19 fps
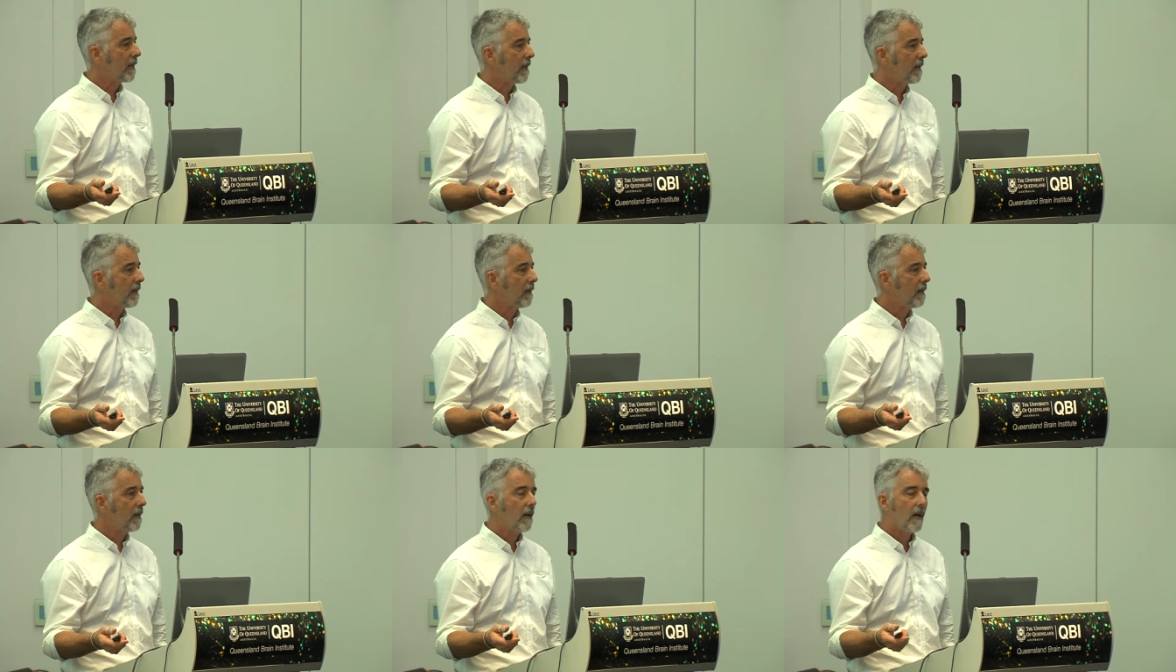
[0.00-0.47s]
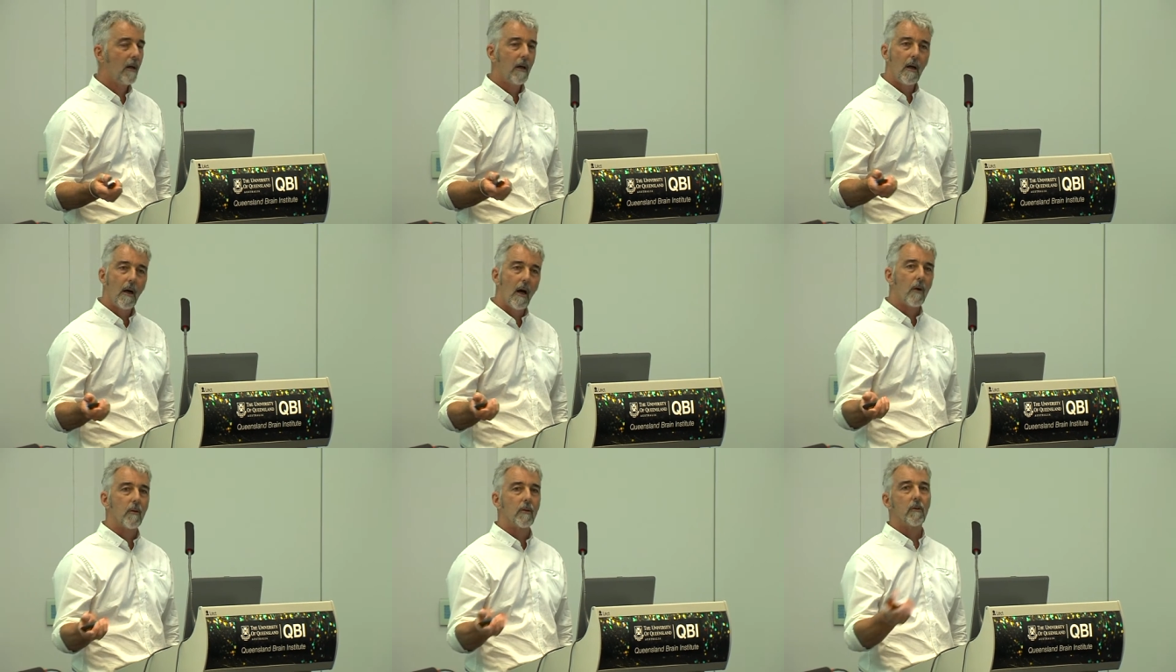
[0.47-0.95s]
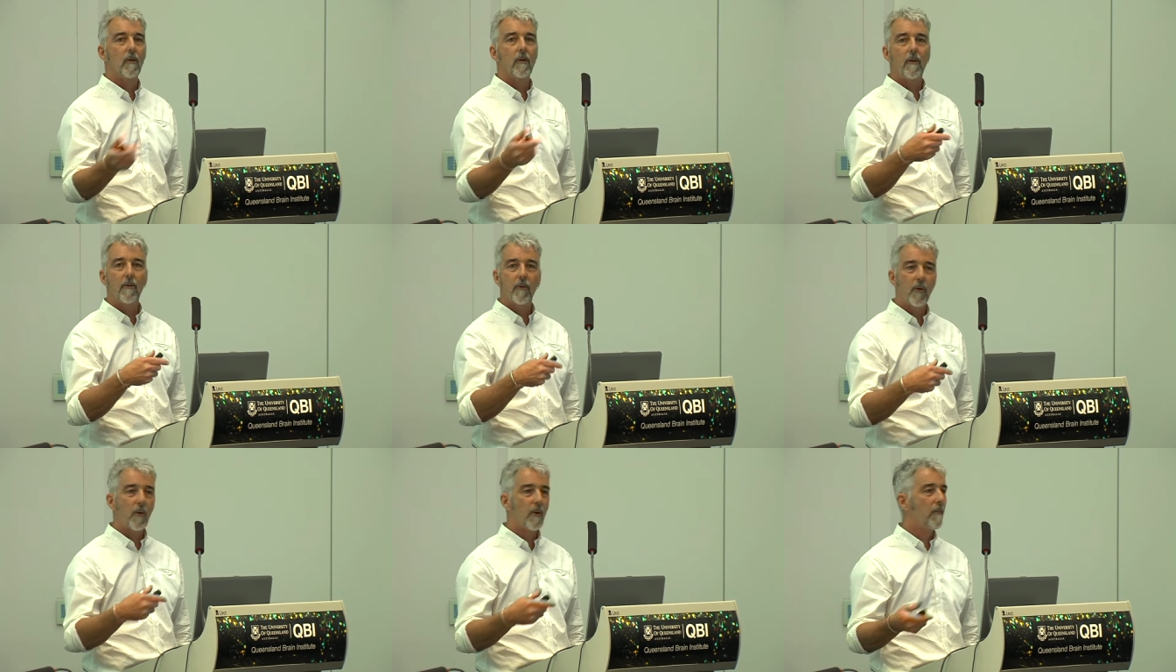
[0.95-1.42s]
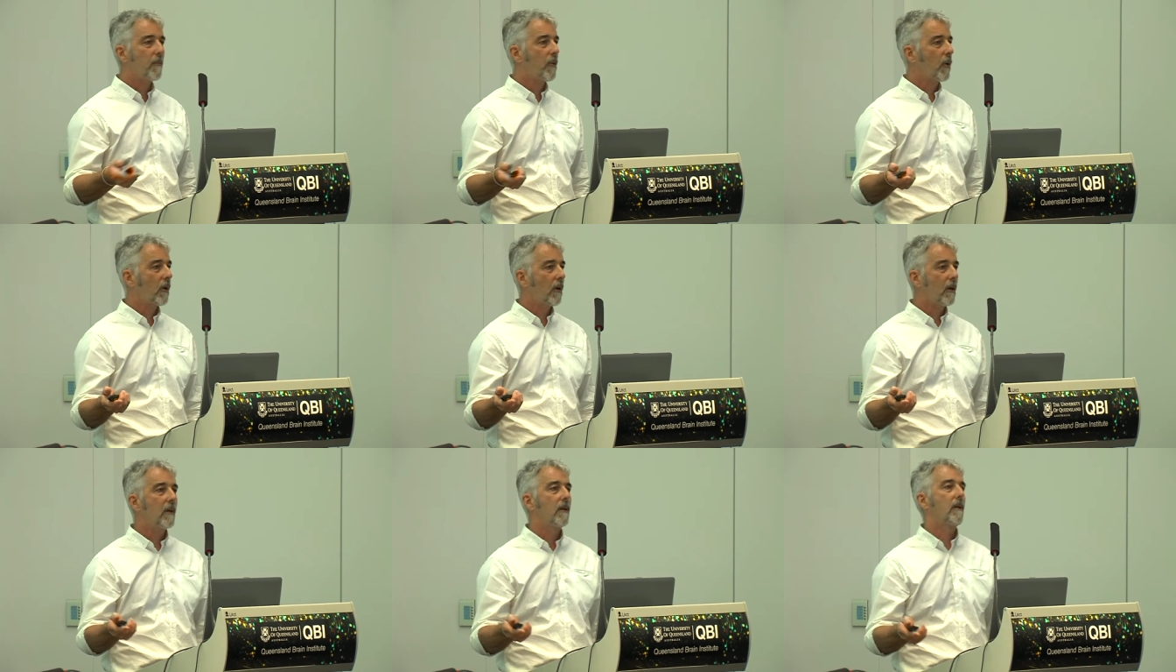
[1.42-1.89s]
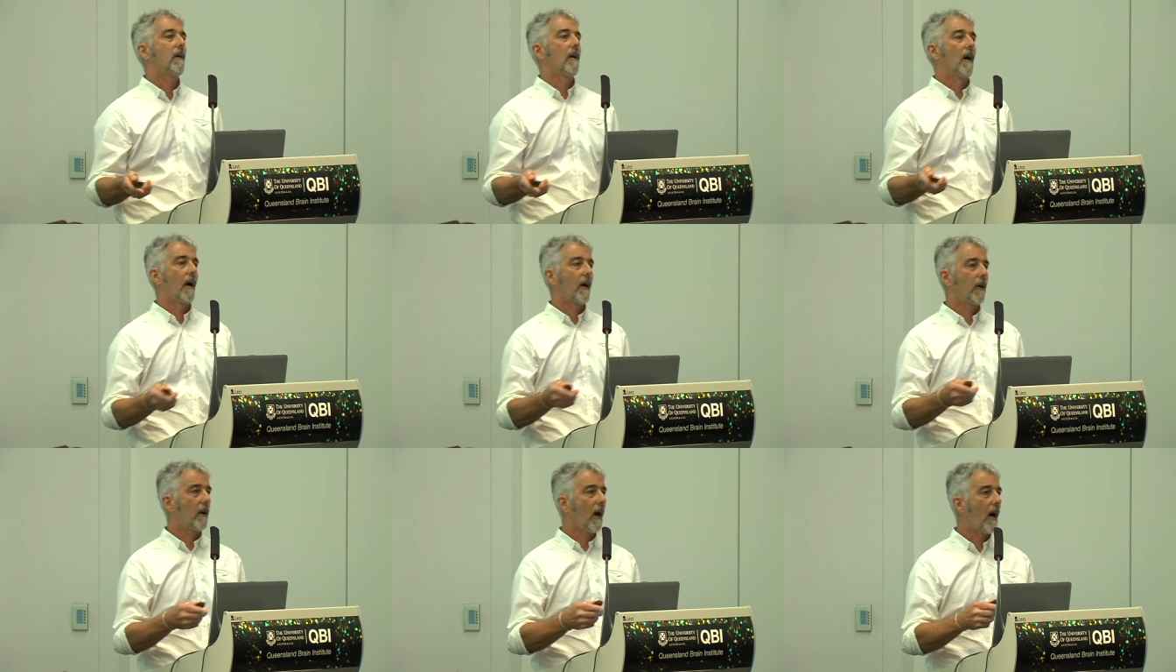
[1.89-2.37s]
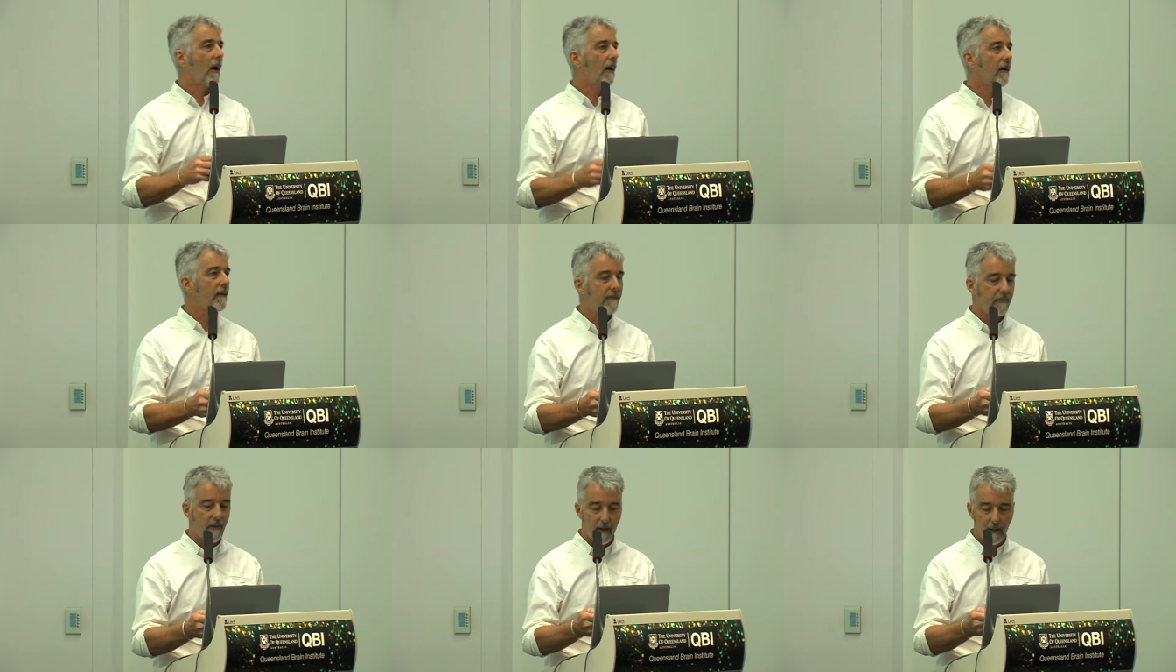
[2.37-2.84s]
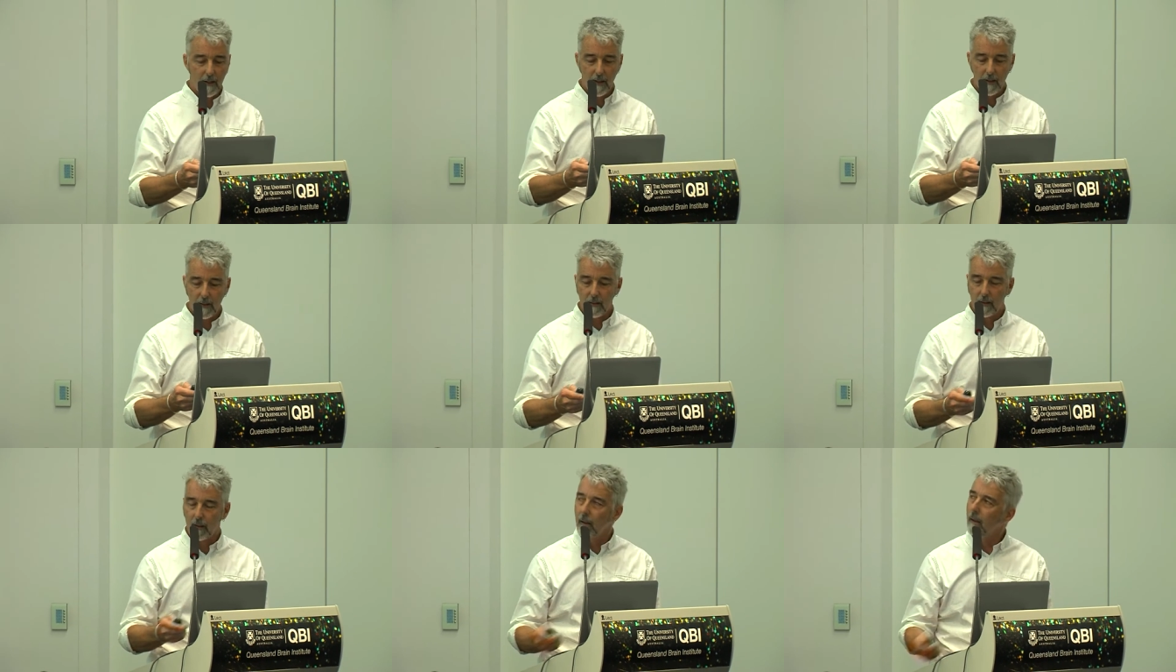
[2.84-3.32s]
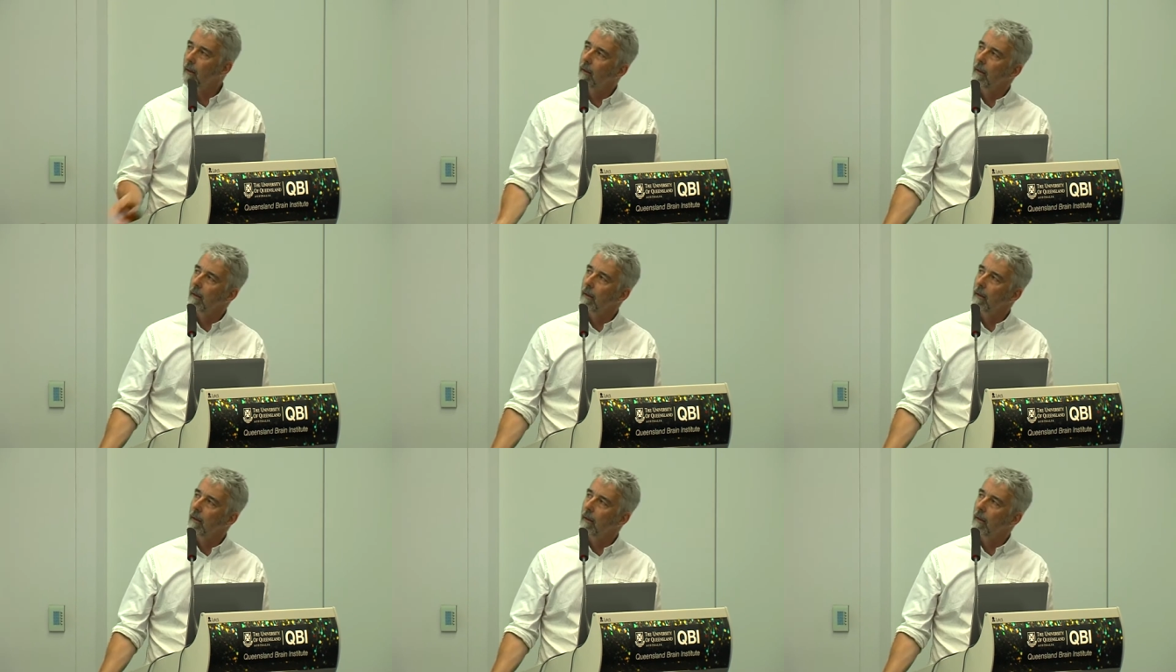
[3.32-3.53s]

I was looking through the booklet, I could hardly find anything.